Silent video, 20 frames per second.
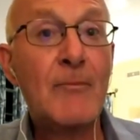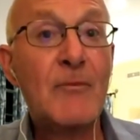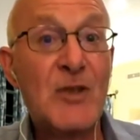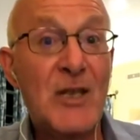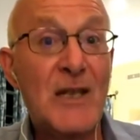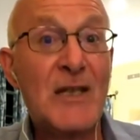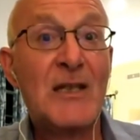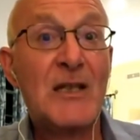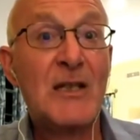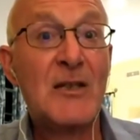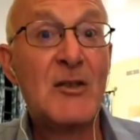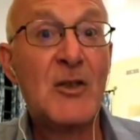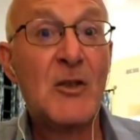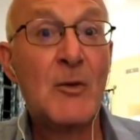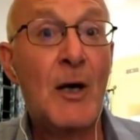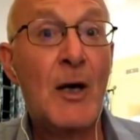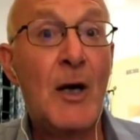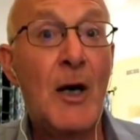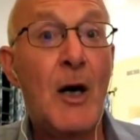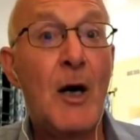take it
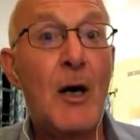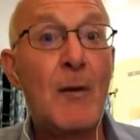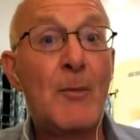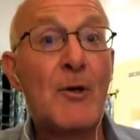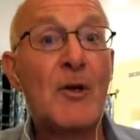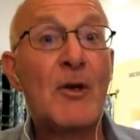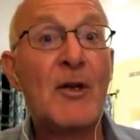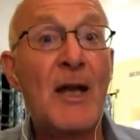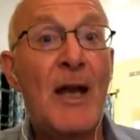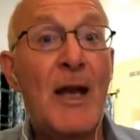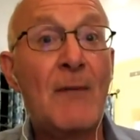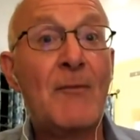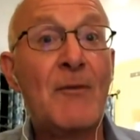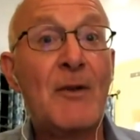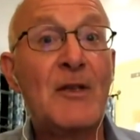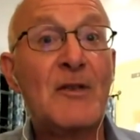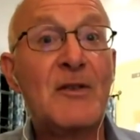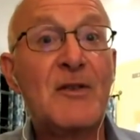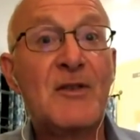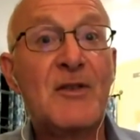to a harbour and have
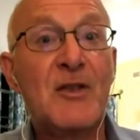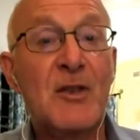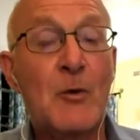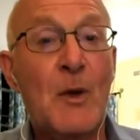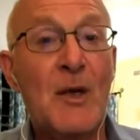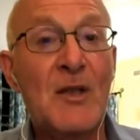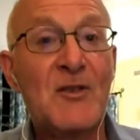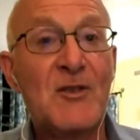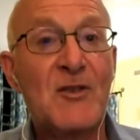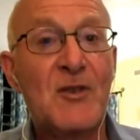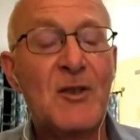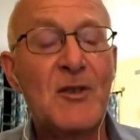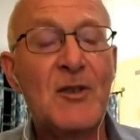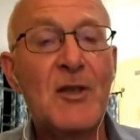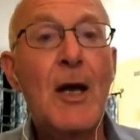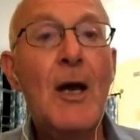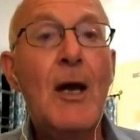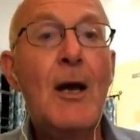it sequestered.